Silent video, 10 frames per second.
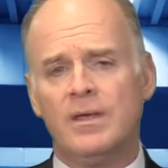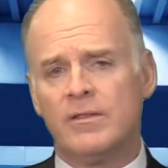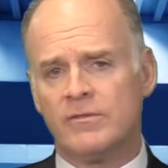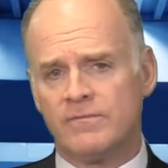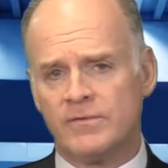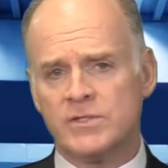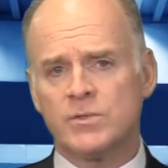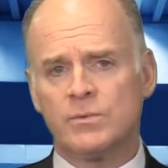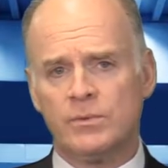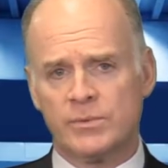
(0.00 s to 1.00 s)
The
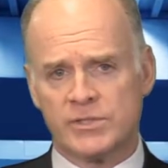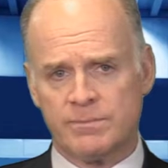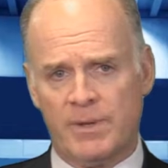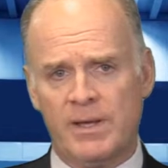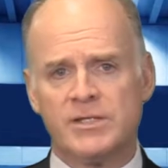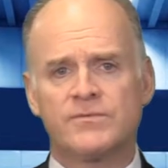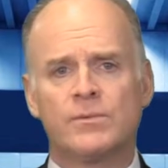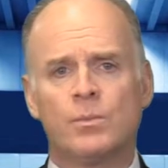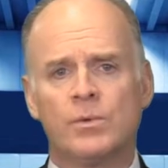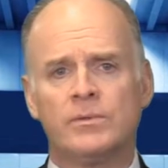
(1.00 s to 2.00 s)
visceral response
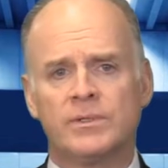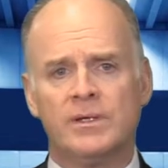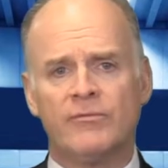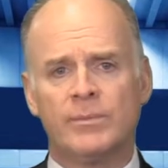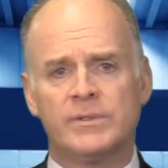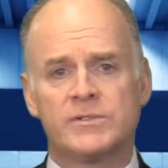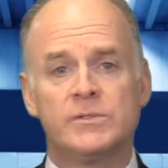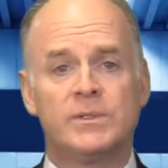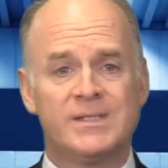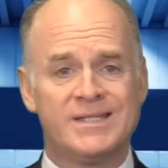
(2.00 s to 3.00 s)
from world governments
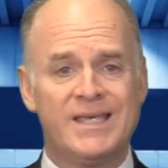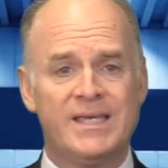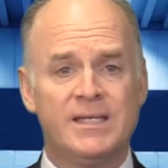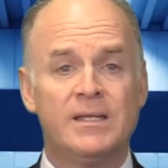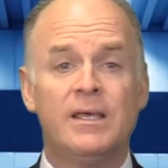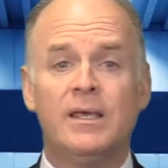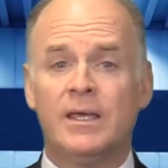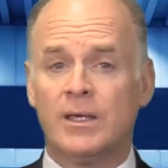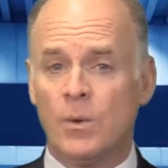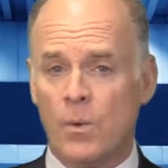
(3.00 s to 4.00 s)
to contain
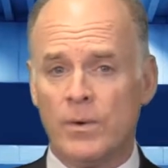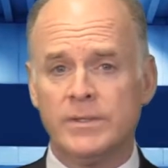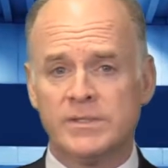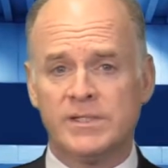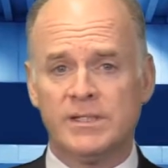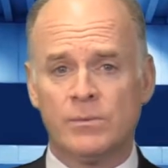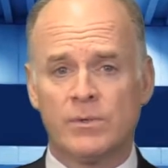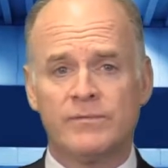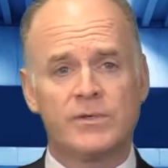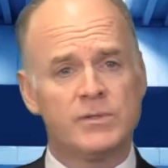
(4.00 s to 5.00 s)
and quarantine were
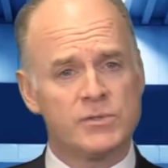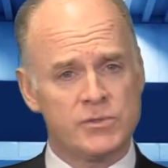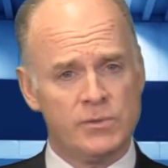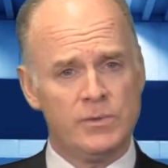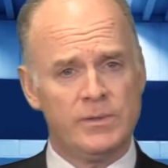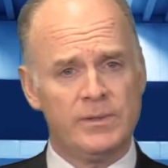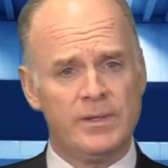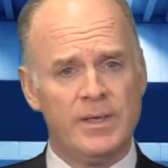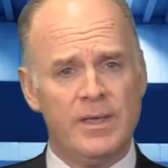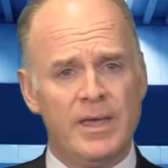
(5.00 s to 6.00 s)
of concern
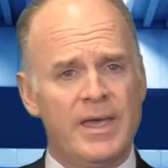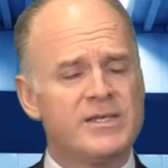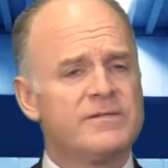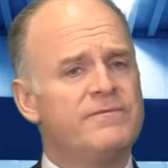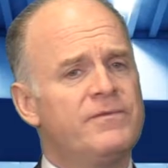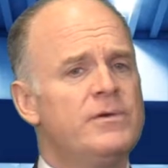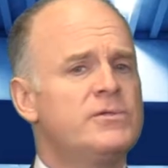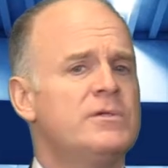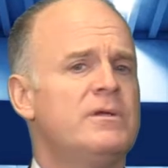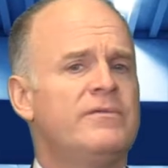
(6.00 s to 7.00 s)
as a
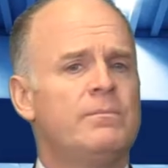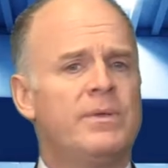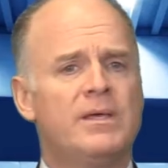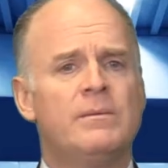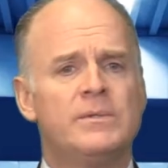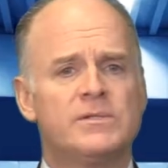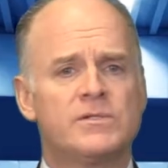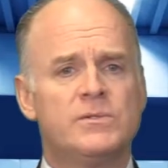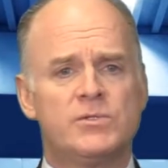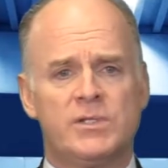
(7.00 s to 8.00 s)
function of impediments
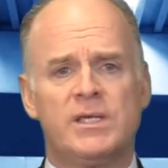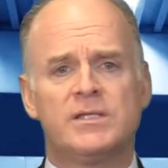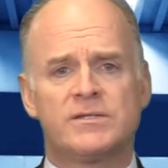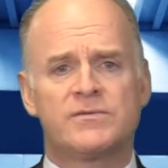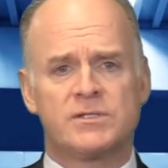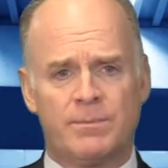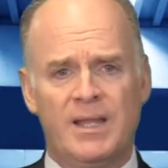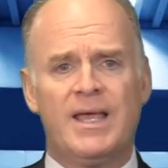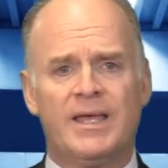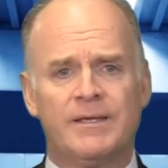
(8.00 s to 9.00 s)
to chains of
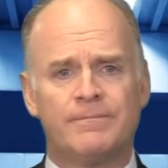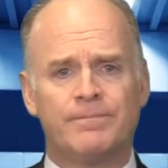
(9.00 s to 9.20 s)
supply.